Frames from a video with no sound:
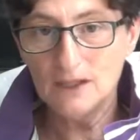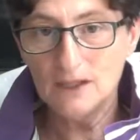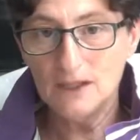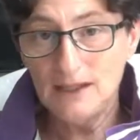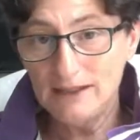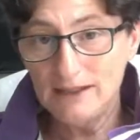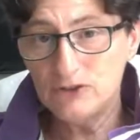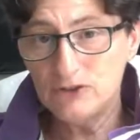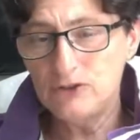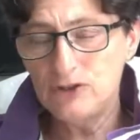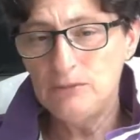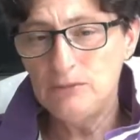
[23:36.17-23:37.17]
live
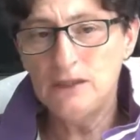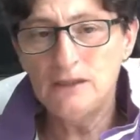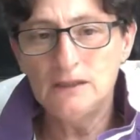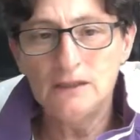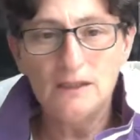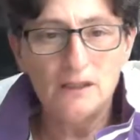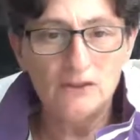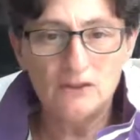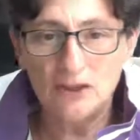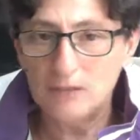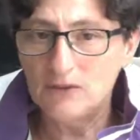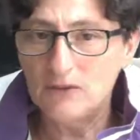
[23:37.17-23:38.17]
streaming
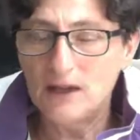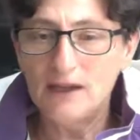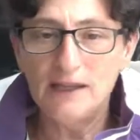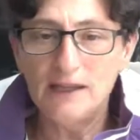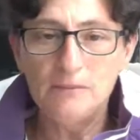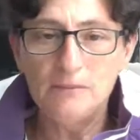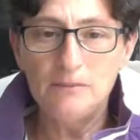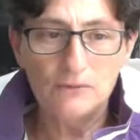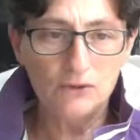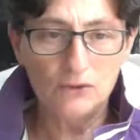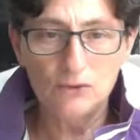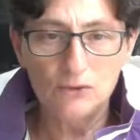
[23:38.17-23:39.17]
sometime
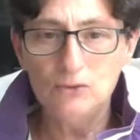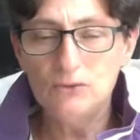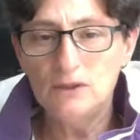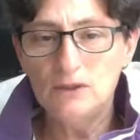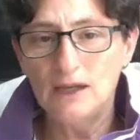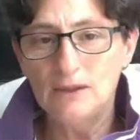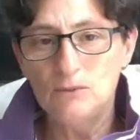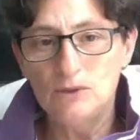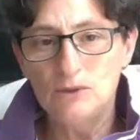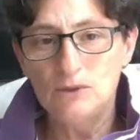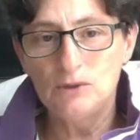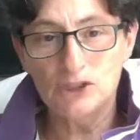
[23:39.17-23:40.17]
soon. I
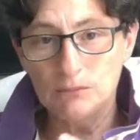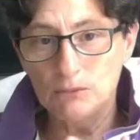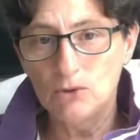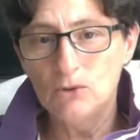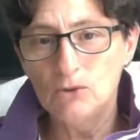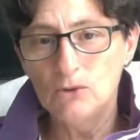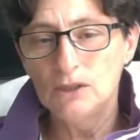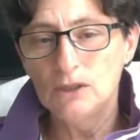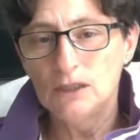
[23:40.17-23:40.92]
will share more.